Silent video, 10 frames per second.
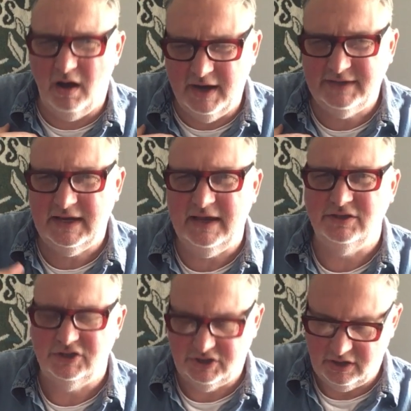my
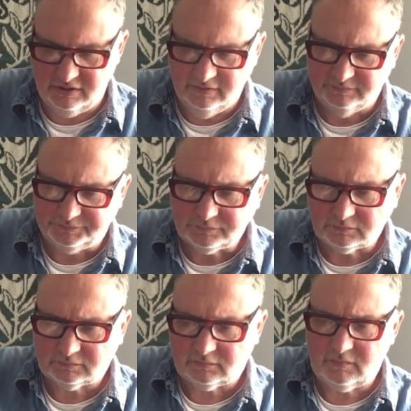tension,
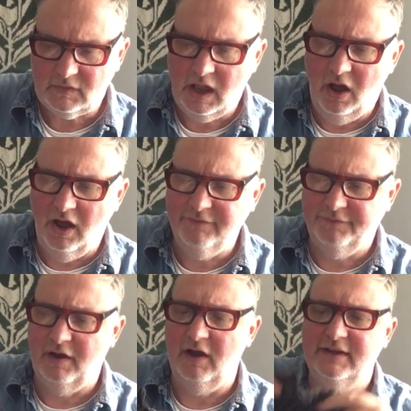I
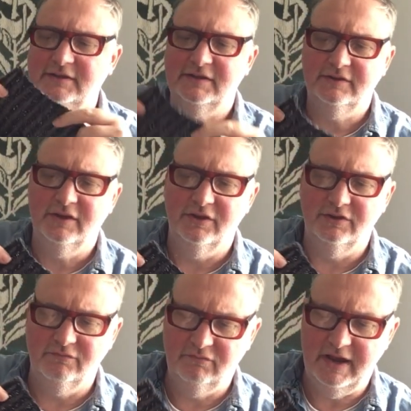find
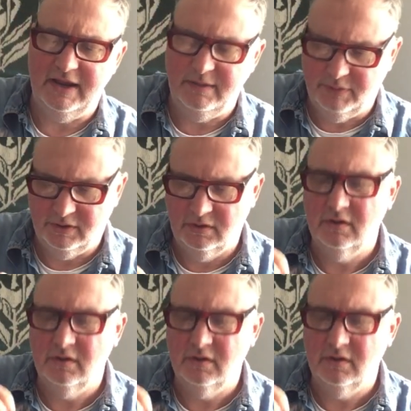that the rib